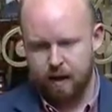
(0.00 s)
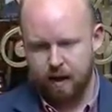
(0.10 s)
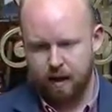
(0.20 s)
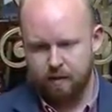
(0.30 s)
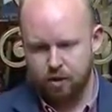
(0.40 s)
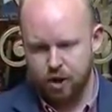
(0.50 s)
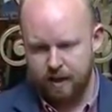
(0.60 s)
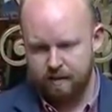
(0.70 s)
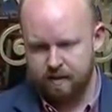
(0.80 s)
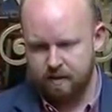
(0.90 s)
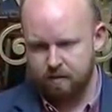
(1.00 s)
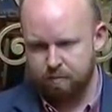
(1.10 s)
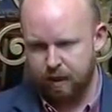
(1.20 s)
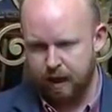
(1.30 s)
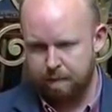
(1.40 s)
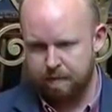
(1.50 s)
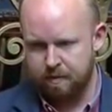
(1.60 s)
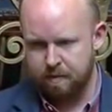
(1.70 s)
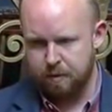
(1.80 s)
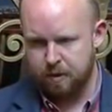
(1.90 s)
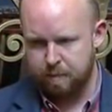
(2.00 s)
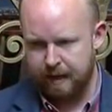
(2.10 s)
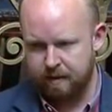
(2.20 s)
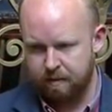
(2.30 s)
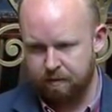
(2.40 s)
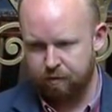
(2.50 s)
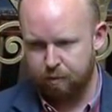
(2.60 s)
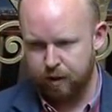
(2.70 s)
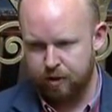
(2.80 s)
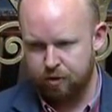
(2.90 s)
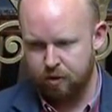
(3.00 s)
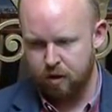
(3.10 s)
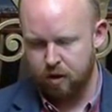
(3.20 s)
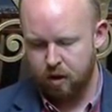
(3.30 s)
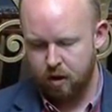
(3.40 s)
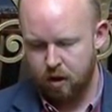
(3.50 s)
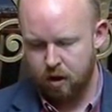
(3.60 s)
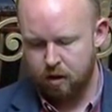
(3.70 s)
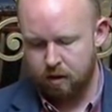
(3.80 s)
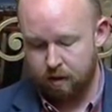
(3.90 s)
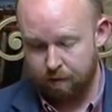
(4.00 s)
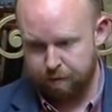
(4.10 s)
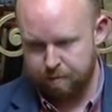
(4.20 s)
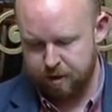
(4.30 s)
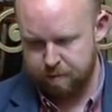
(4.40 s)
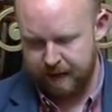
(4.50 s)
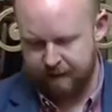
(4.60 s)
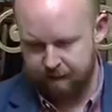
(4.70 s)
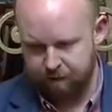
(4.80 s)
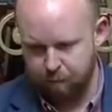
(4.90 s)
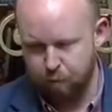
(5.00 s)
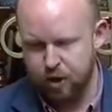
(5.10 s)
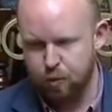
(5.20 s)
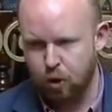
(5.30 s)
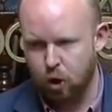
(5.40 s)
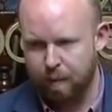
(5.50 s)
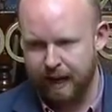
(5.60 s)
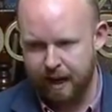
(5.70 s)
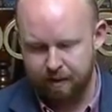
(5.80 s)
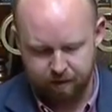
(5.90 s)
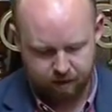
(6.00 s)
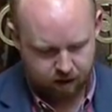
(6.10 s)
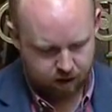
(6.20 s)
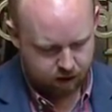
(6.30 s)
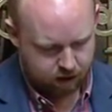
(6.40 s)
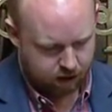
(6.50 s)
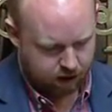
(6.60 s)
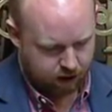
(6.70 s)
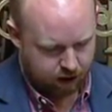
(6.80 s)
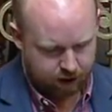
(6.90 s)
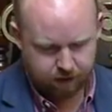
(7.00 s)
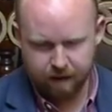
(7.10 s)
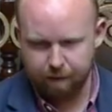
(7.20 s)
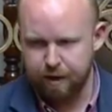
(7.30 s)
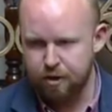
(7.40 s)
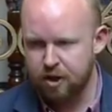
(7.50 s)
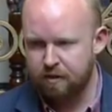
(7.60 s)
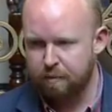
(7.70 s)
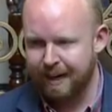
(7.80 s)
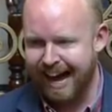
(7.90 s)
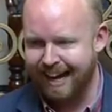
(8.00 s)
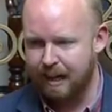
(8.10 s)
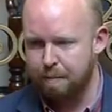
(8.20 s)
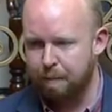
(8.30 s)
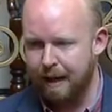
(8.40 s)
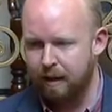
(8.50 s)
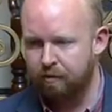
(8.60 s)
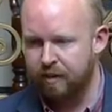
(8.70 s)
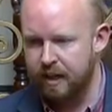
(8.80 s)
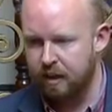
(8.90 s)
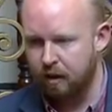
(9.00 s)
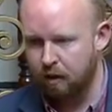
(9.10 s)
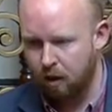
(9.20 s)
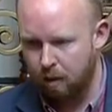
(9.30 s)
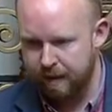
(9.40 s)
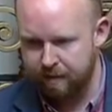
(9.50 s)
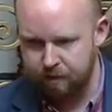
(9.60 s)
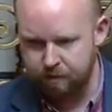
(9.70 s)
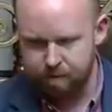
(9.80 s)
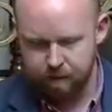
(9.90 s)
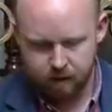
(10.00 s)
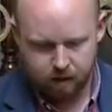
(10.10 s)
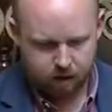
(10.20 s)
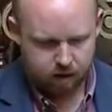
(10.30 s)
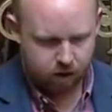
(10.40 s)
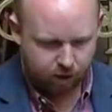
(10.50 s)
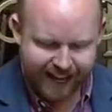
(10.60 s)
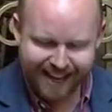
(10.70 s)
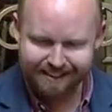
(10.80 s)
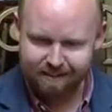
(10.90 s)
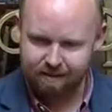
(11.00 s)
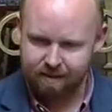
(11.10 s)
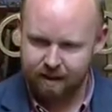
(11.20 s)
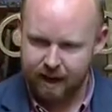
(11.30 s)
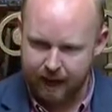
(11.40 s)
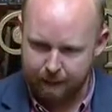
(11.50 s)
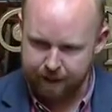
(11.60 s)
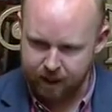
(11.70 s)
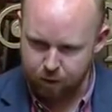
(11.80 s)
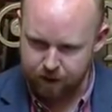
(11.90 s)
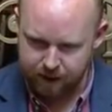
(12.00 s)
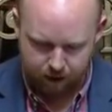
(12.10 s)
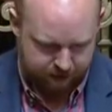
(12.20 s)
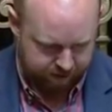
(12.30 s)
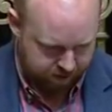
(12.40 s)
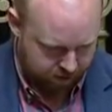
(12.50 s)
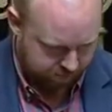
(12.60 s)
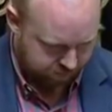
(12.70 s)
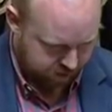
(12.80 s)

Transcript: and the genesis of perhaps the perspectives from which, the different perspectives from which we're coming at it, are the definition of a mechanically propelled vehicle in law, Minister there is an ambiguity there, Minister.